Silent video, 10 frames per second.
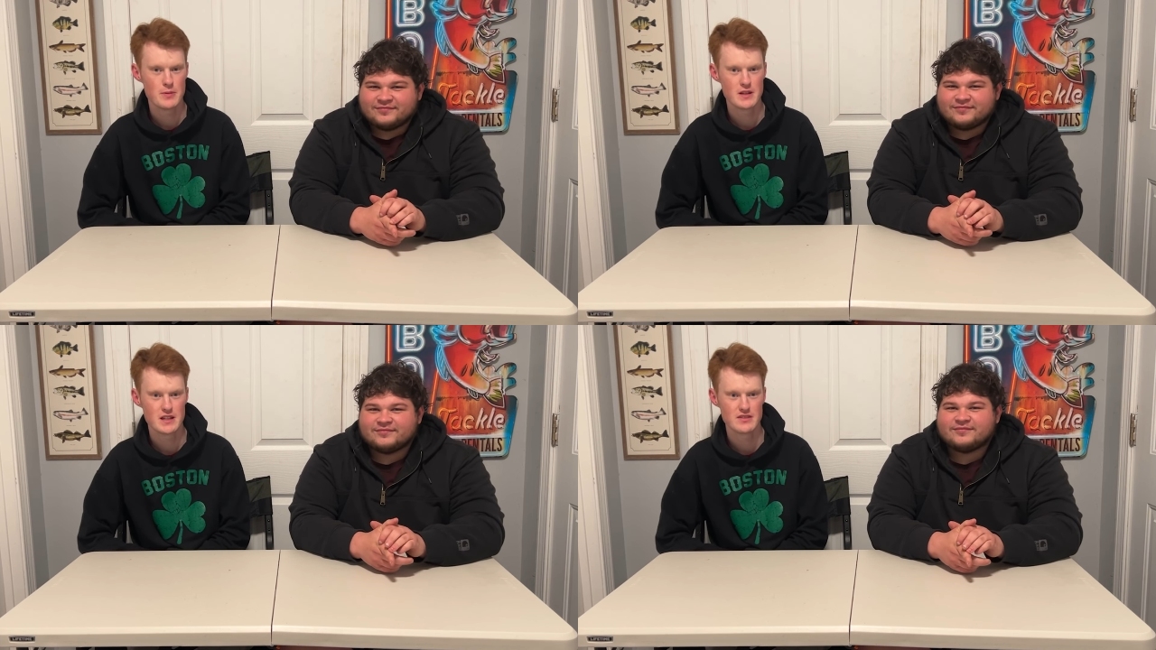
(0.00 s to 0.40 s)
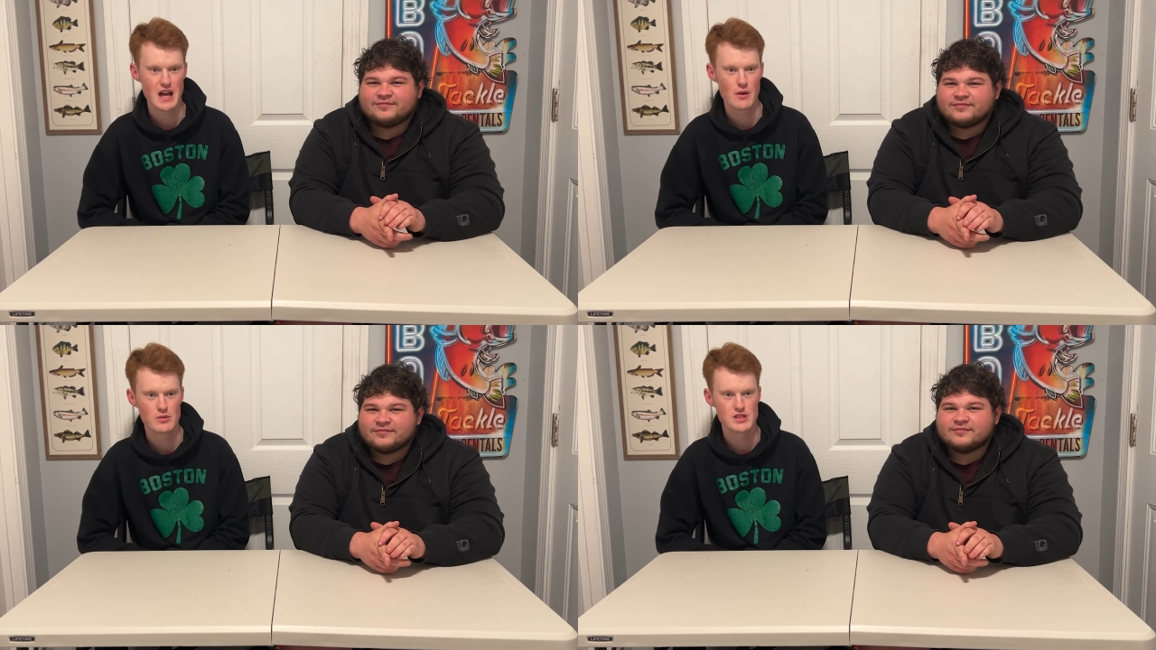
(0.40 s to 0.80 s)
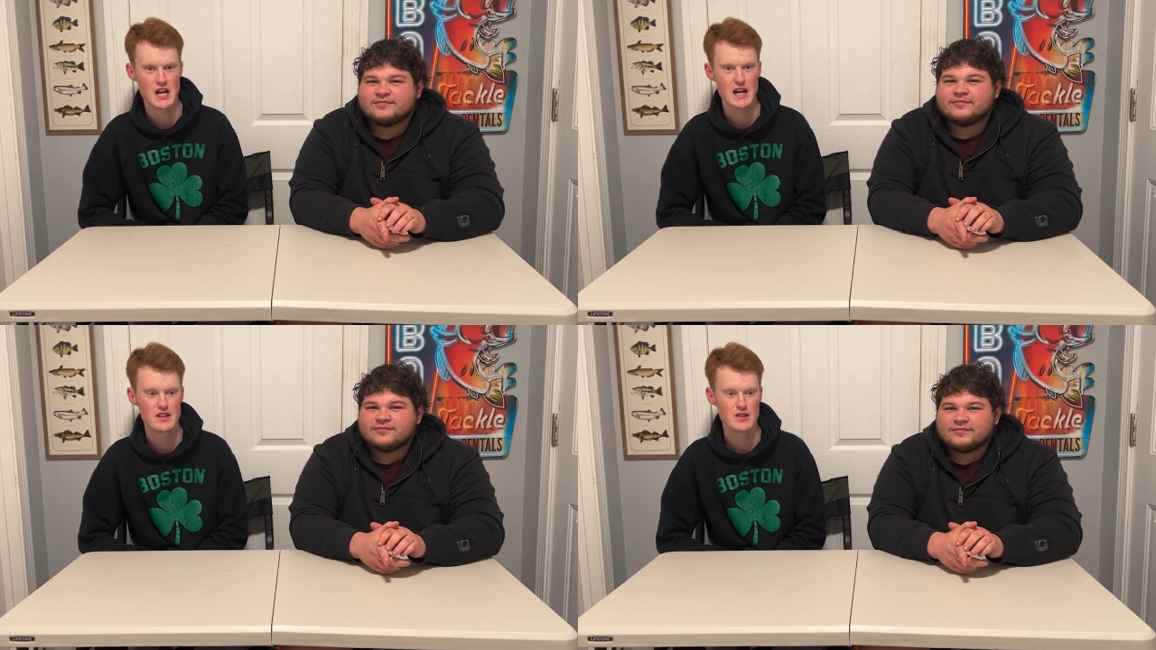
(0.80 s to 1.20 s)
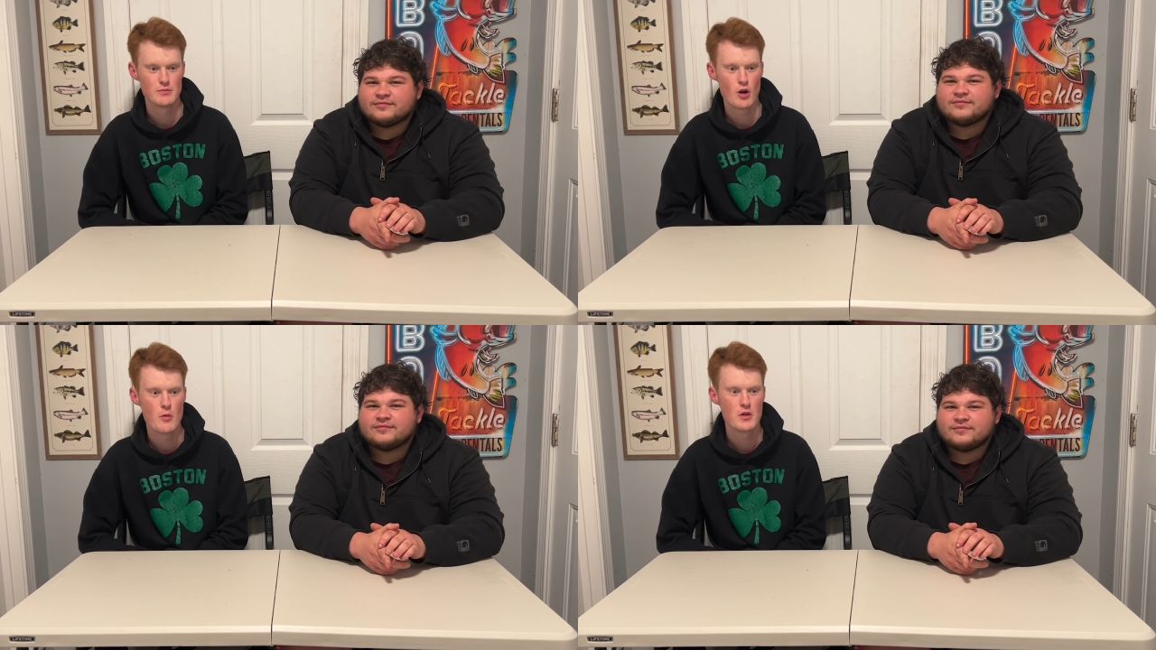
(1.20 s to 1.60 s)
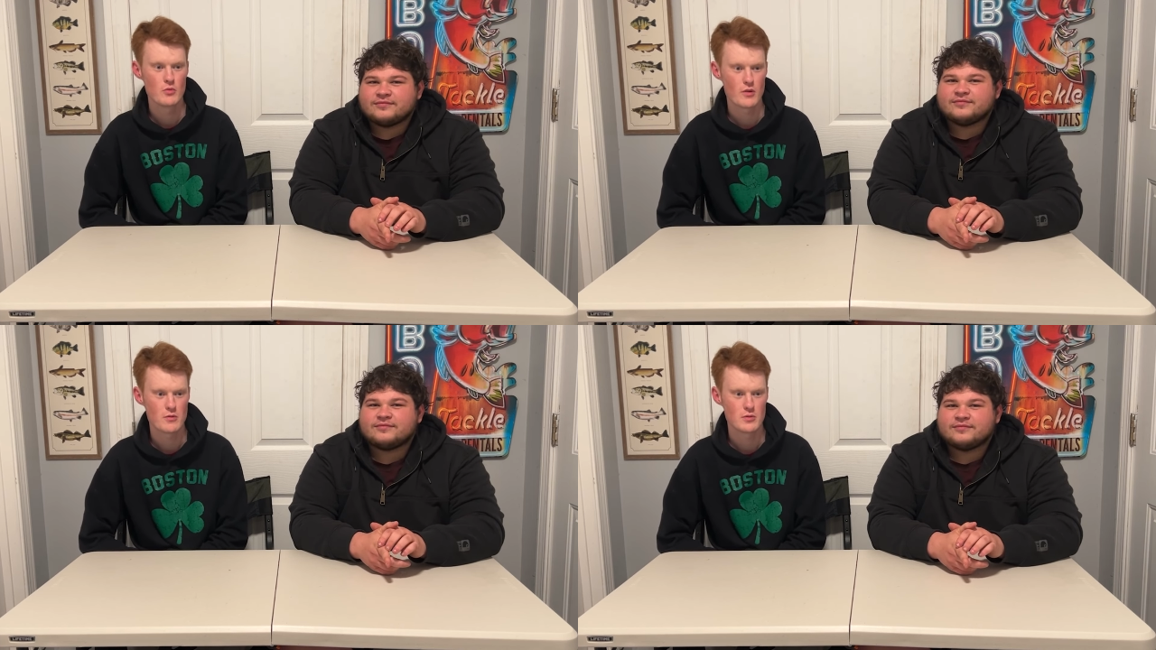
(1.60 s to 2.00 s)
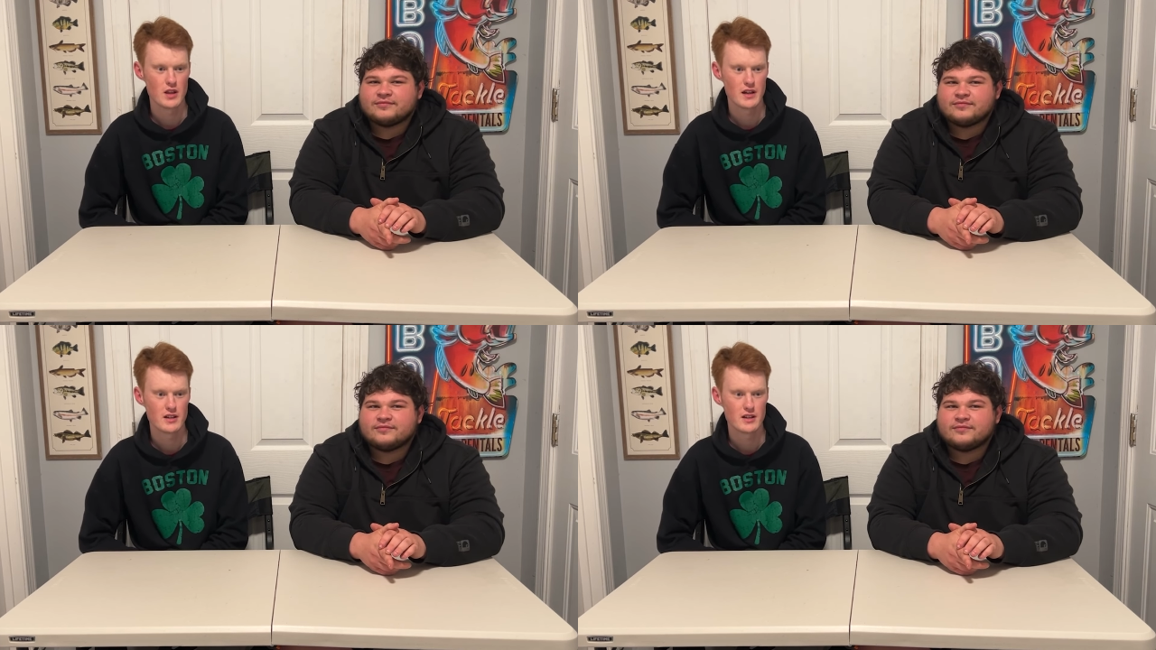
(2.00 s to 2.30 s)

Speaker 1: opinion, that was kind of the moment where we were like,